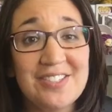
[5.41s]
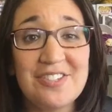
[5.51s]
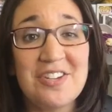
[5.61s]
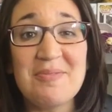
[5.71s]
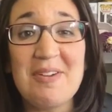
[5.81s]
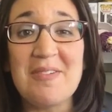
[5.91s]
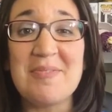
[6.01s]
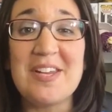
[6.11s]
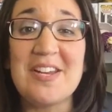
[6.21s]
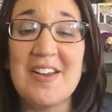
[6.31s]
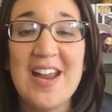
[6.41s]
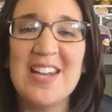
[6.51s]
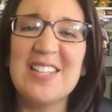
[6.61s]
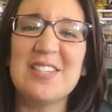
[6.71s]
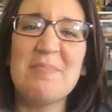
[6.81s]
guys, Jenny Pop here,
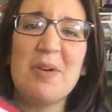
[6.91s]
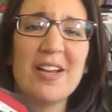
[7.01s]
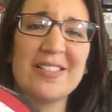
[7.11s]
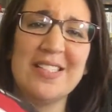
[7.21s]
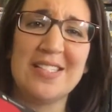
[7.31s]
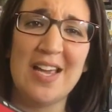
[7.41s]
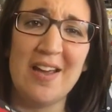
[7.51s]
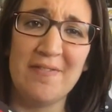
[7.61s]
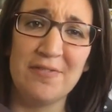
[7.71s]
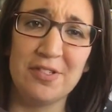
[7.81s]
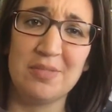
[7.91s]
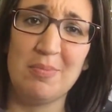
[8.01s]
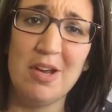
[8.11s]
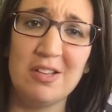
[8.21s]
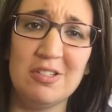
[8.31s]
and it's unboxing time for
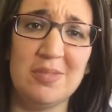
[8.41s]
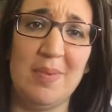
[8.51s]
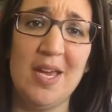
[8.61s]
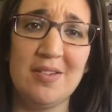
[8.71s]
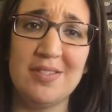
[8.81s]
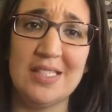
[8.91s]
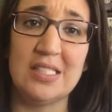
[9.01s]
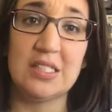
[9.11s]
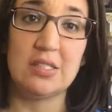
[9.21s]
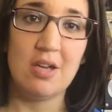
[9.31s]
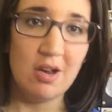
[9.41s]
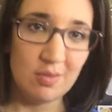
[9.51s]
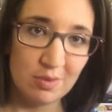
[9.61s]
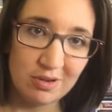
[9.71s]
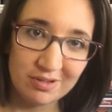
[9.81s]
Smuggler's Bounty
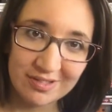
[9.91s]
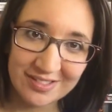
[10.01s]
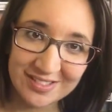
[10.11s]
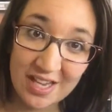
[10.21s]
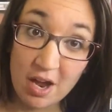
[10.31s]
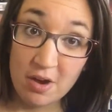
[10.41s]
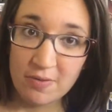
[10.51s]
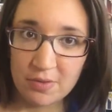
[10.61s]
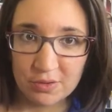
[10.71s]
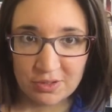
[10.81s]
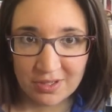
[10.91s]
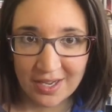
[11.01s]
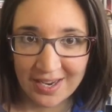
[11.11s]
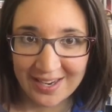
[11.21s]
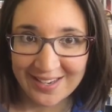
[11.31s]
Star Wars for
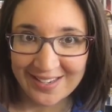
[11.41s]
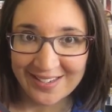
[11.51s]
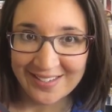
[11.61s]
July.